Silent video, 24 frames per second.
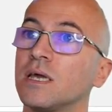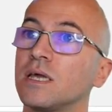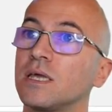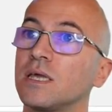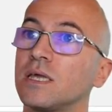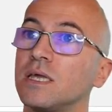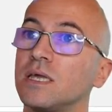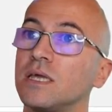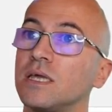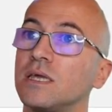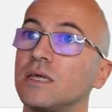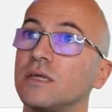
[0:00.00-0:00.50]

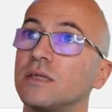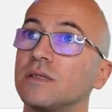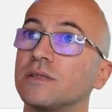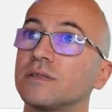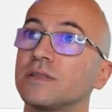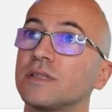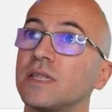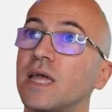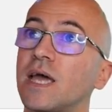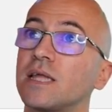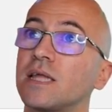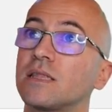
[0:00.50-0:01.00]
is
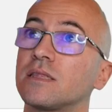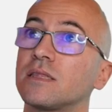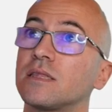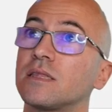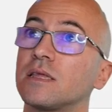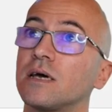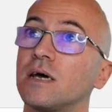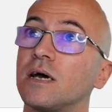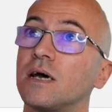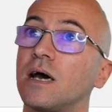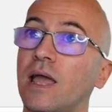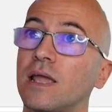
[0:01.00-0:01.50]
that
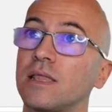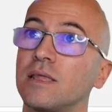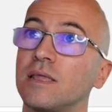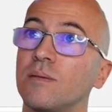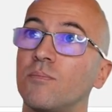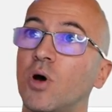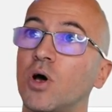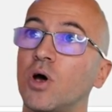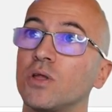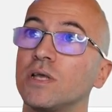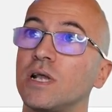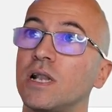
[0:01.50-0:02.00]
uh, the
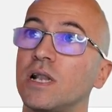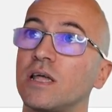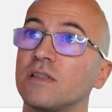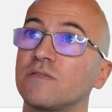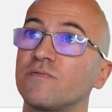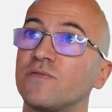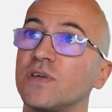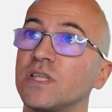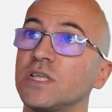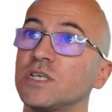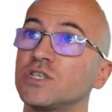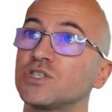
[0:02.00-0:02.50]
model has
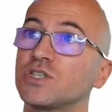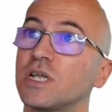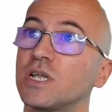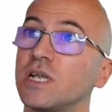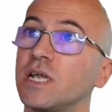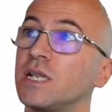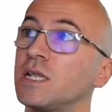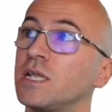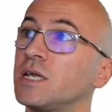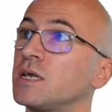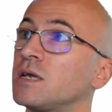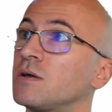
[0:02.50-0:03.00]
finished
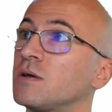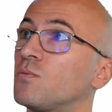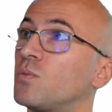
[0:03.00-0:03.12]
training.